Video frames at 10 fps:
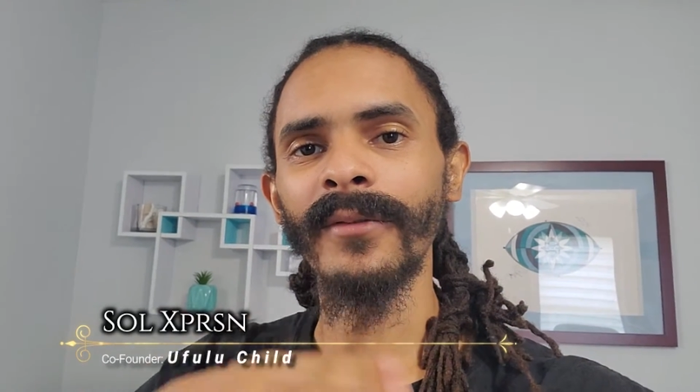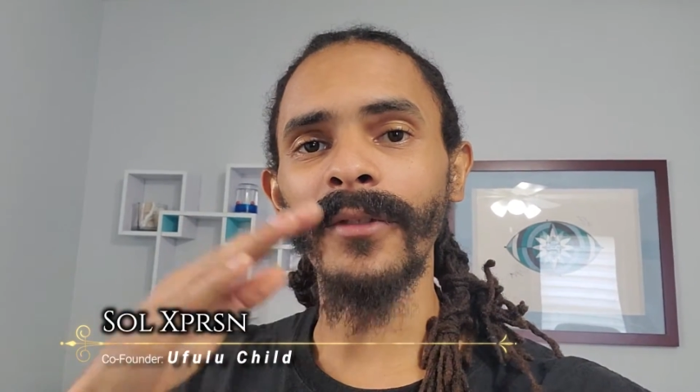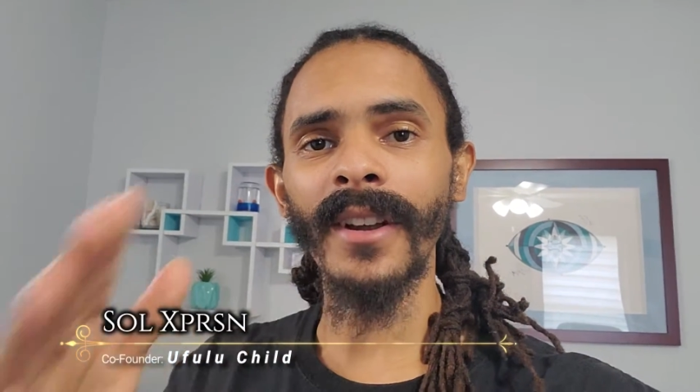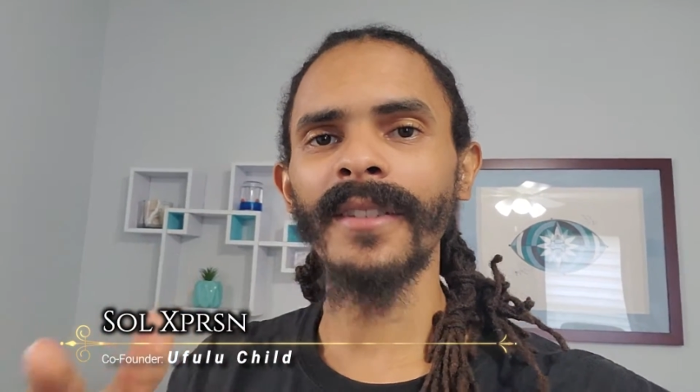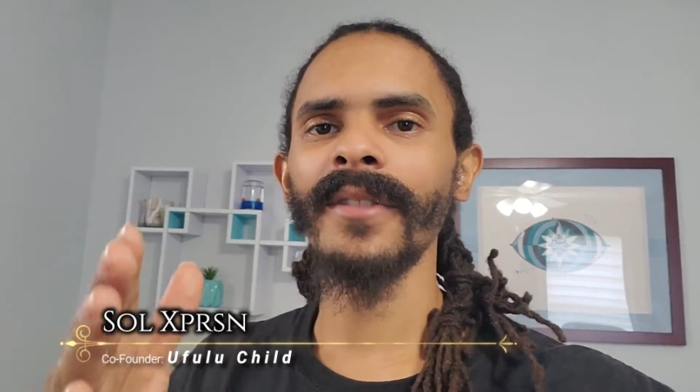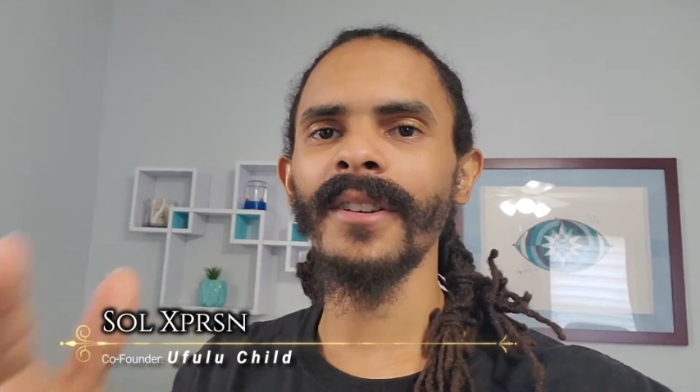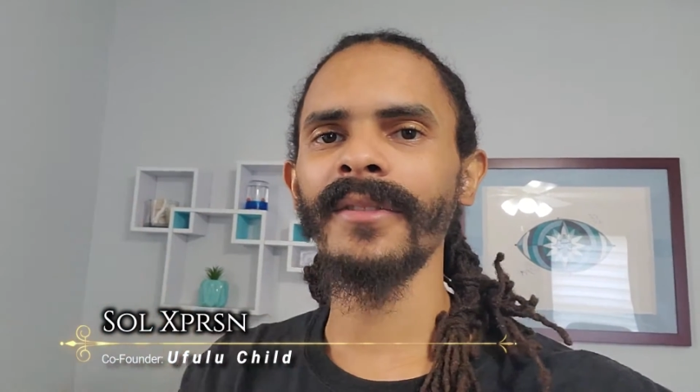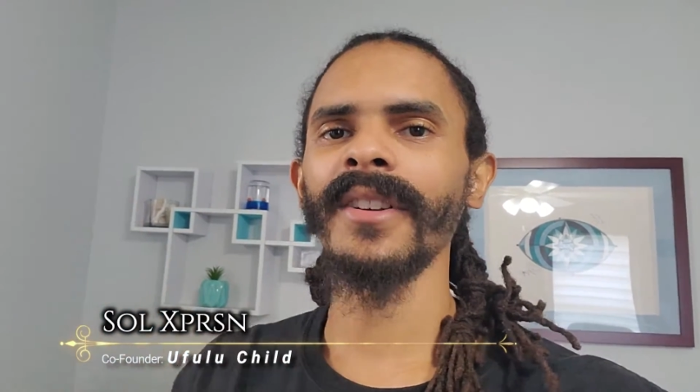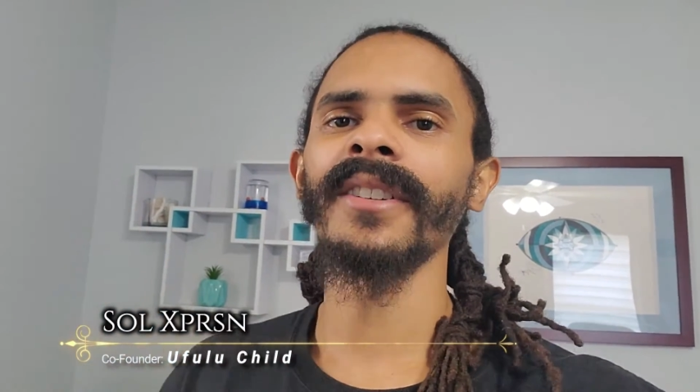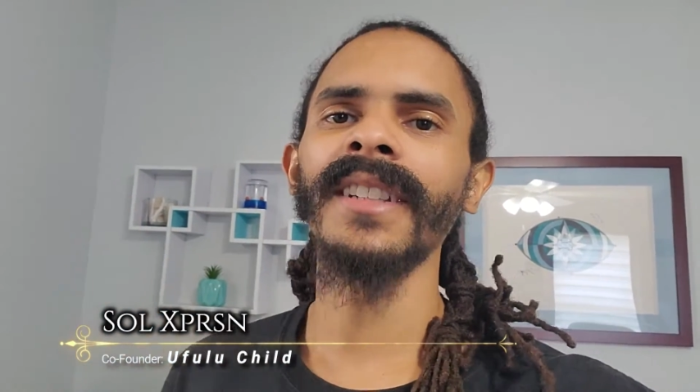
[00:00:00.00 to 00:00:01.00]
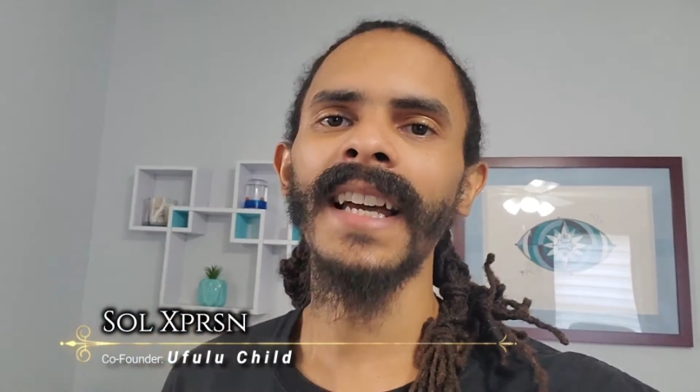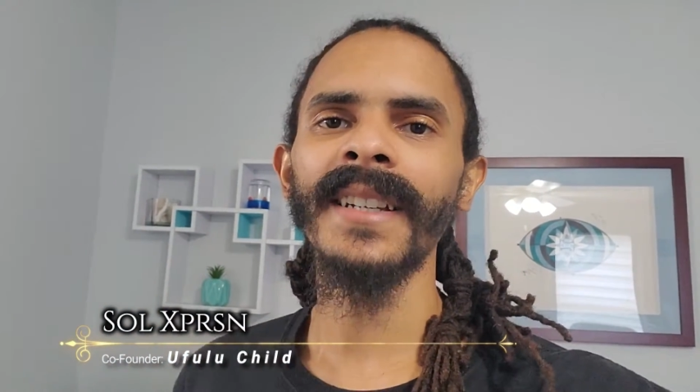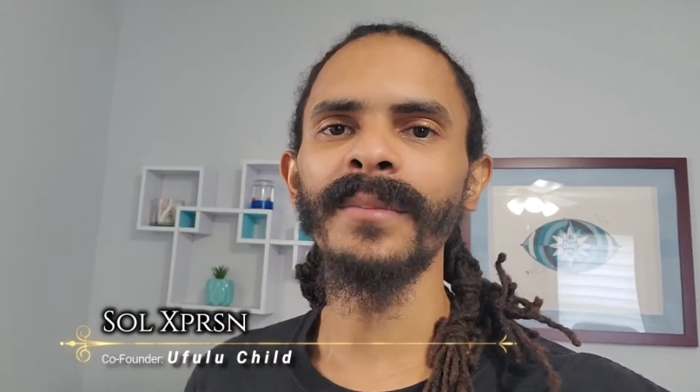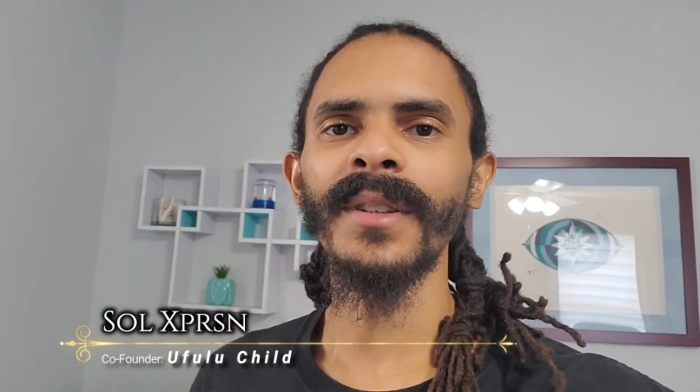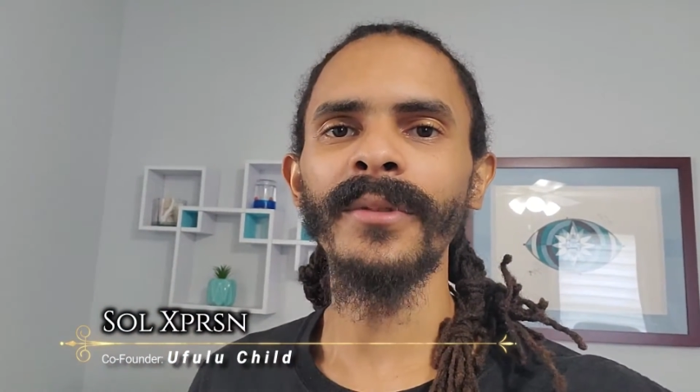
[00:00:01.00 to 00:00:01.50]
Very, very, very
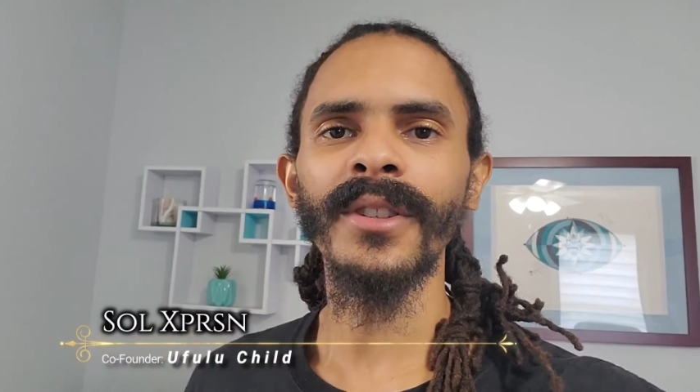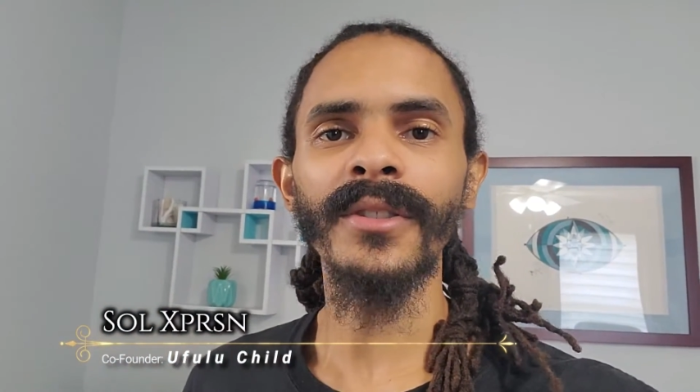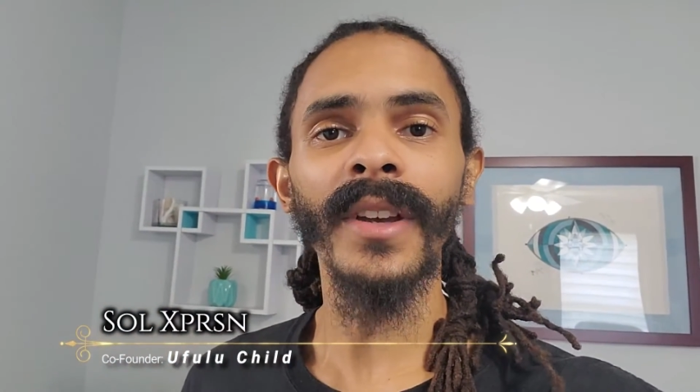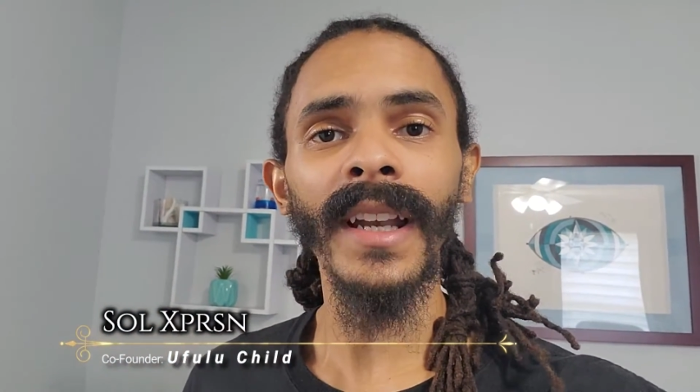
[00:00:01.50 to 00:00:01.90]
glad to be with you.